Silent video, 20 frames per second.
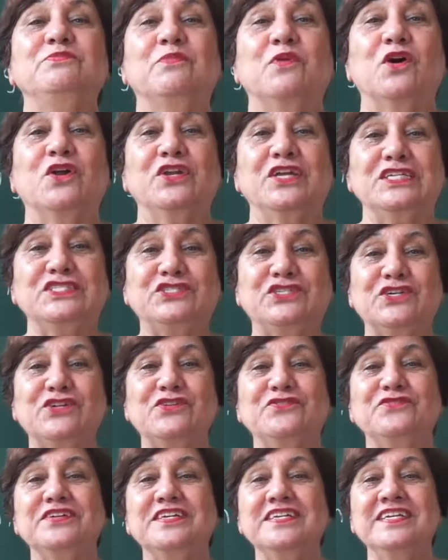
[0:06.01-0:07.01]
morning,
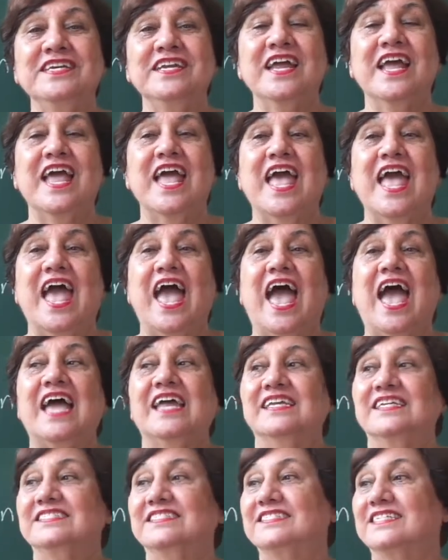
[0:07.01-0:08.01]
children,
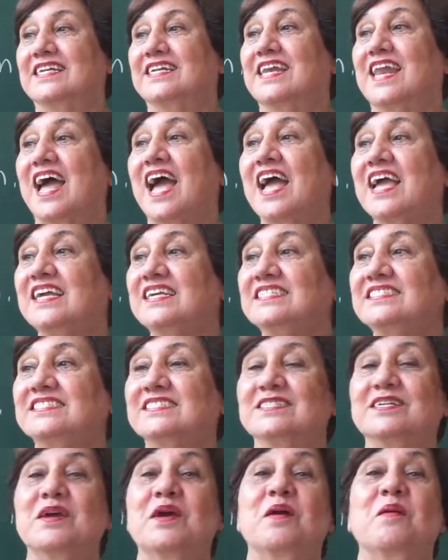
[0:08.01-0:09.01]
and it's a nice
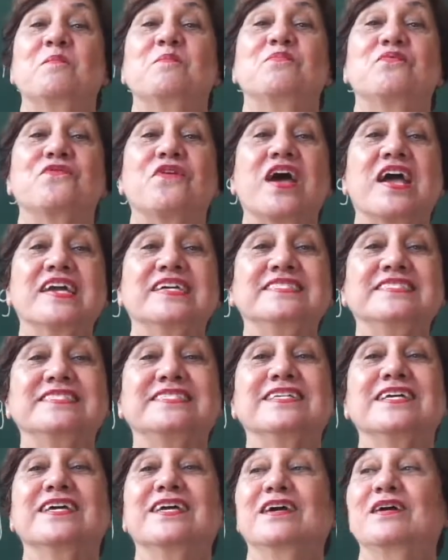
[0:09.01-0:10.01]

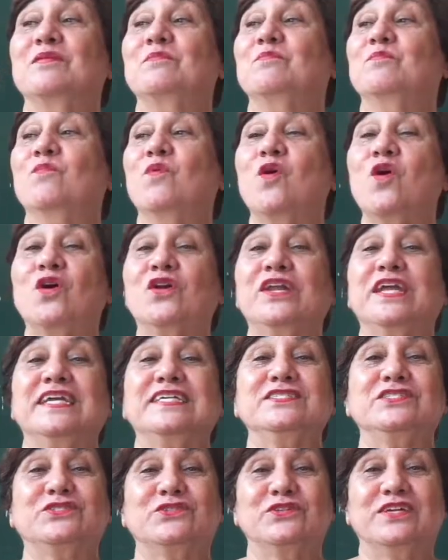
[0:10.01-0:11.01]
bright
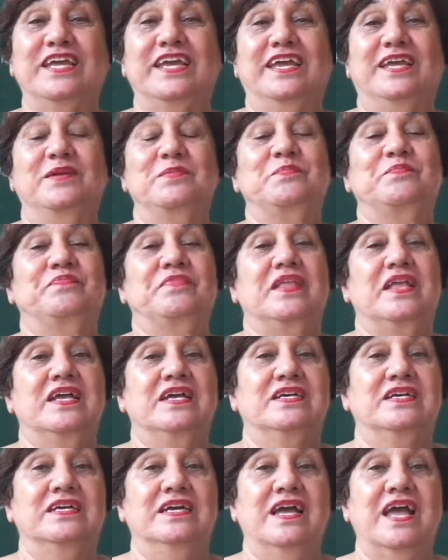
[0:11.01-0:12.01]
morning today,
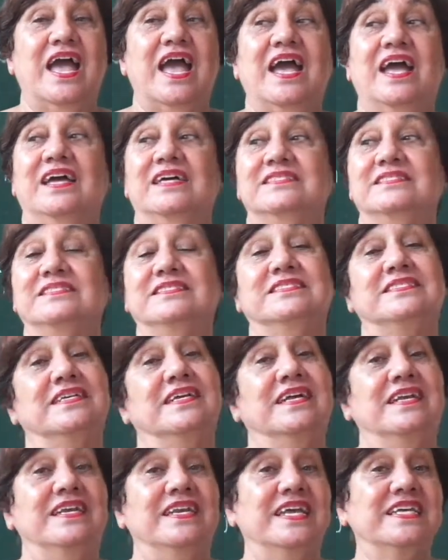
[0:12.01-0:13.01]
and
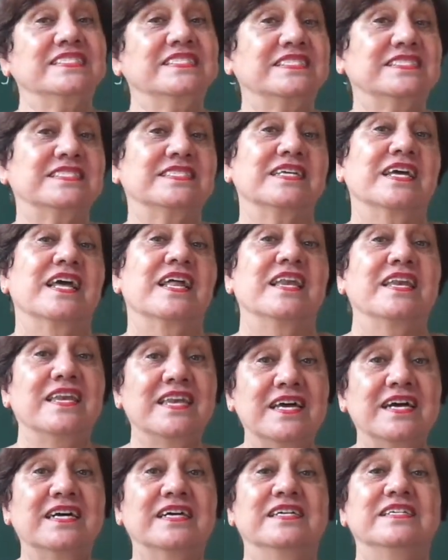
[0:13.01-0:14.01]
let's
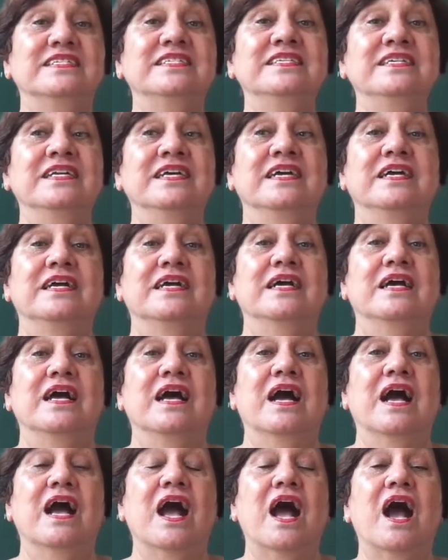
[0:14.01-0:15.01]
learn
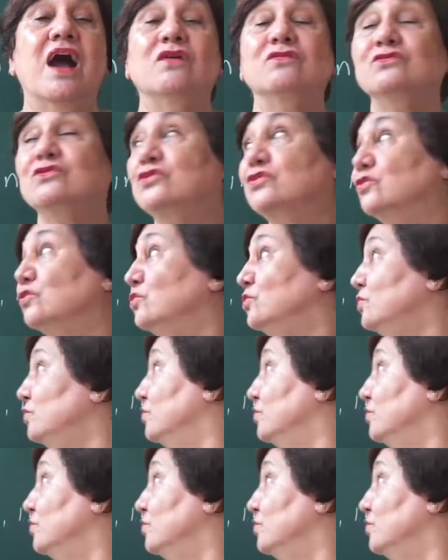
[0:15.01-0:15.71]
how to